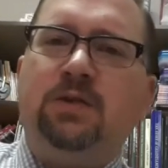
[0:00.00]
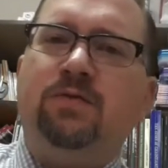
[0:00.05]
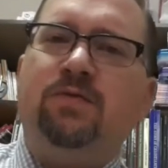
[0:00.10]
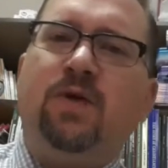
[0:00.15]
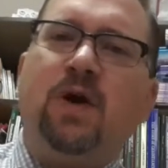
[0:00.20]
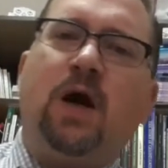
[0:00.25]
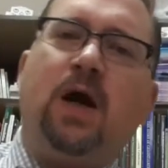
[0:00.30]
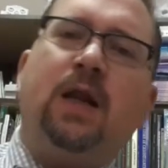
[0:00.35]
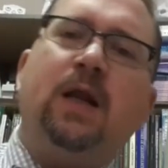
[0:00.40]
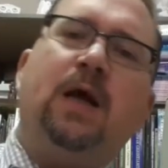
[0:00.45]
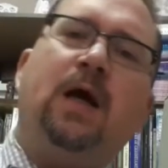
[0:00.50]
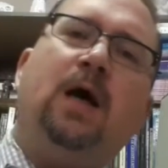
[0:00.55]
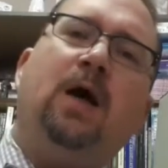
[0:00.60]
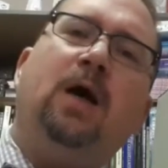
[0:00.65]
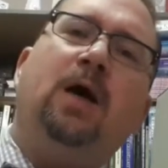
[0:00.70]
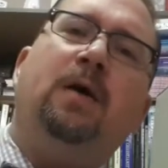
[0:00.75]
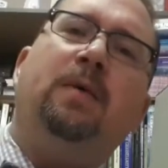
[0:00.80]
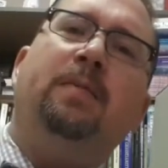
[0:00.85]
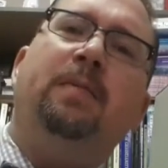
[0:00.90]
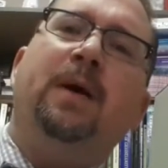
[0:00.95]
you've
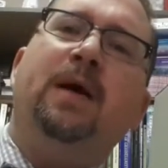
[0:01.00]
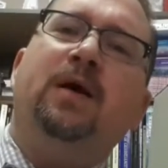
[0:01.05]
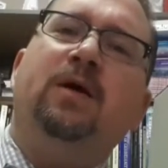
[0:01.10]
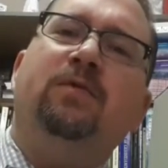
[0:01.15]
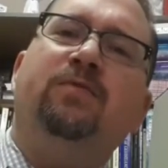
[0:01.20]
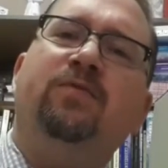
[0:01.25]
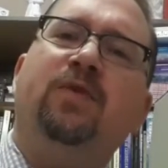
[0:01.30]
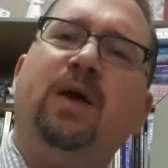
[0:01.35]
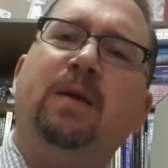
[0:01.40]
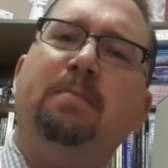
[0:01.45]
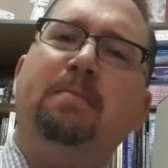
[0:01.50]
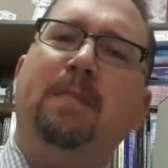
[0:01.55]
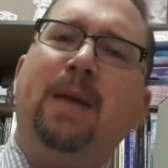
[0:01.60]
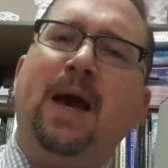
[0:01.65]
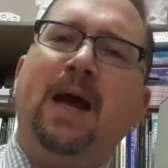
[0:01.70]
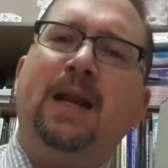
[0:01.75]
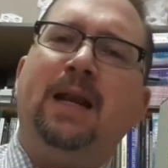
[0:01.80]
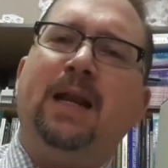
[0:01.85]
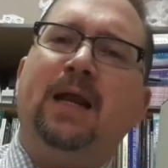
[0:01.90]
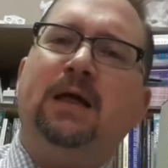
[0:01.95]
got my good friend
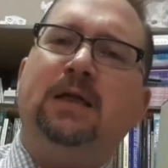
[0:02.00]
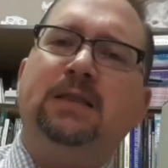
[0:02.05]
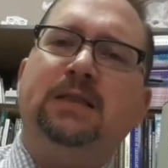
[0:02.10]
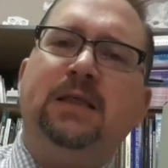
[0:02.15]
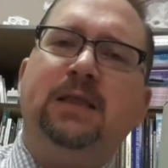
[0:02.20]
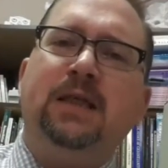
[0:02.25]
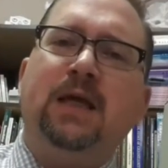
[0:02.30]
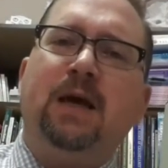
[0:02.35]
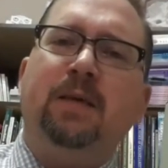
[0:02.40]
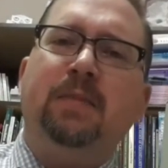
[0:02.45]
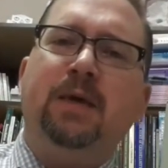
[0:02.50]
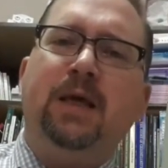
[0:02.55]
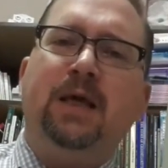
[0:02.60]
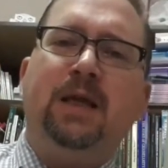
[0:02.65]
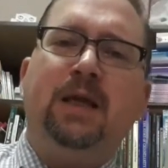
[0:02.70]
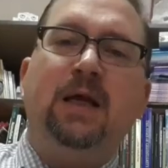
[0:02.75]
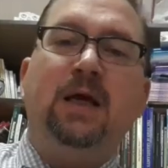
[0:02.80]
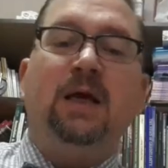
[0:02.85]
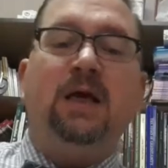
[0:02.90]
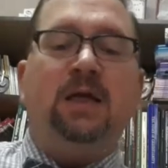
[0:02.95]
Matt Nelson coming
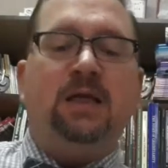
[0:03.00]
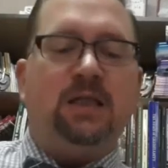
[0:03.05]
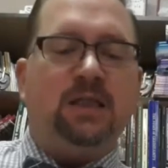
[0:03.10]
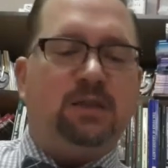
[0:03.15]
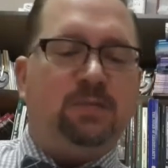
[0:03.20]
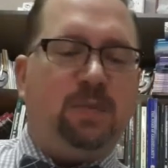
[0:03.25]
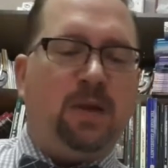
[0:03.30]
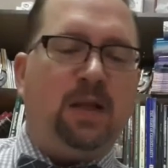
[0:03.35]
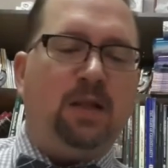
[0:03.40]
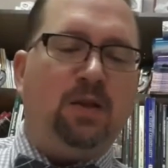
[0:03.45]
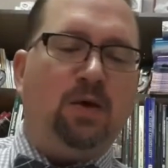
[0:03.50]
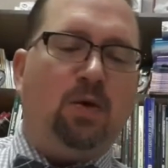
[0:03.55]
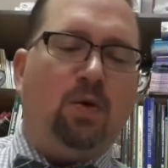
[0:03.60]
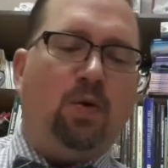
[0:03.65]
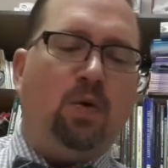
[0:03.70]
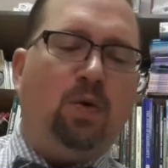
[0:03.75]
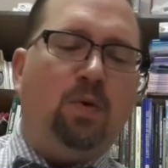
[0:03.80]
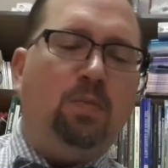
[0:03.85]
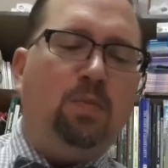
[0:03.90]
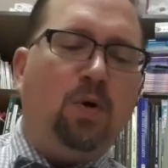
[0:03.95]
in to spend the
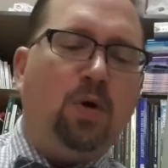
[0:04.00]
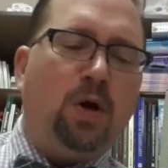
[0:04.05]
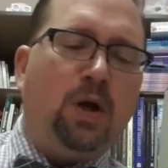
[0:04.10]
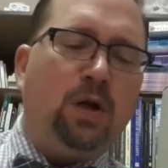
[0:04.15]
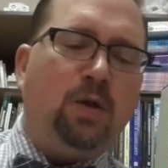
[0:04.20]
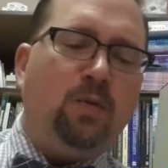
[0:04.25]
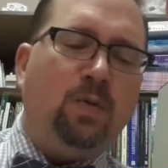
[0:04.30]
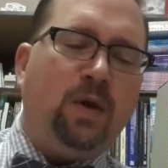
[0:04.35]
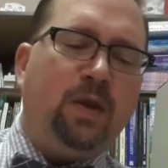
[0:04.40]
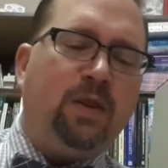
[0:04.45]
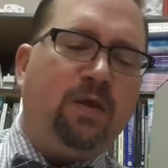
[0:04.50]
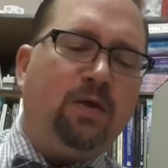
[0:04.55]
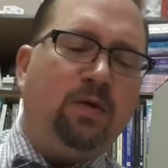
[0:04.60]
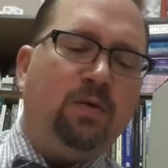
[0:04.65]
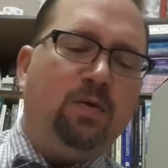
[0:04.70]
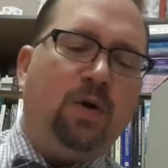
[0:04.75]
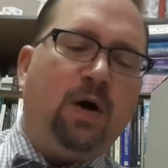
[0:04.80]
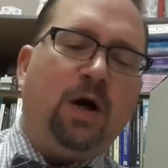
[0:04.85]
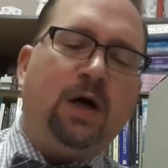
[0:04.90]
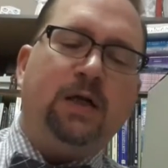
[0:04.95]
whole morning with
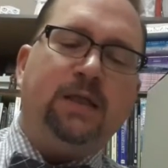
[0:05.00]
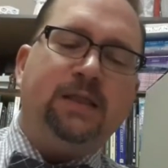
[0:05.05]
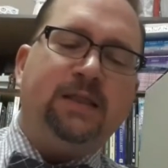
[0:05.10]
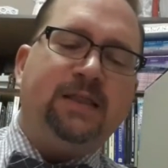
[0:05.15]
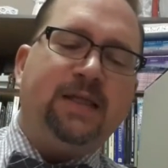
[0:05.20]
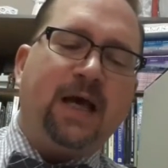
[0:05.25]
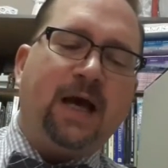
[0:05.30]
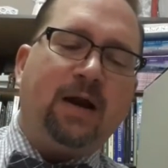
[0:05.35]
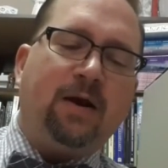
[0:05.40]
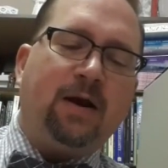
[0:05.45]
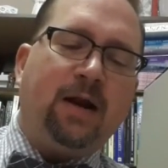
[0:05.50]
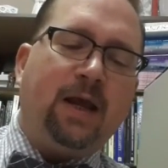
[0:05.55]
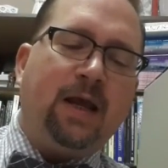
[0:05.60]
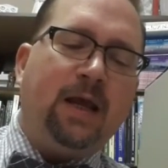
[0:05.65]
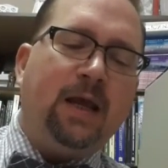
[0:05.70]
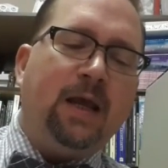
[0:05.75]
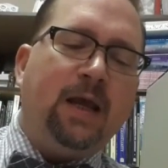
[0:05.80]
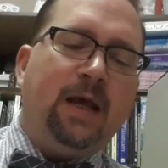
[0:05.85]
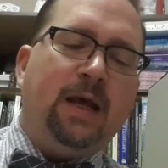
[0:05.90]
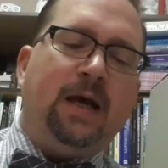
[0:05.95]
you on Saturday,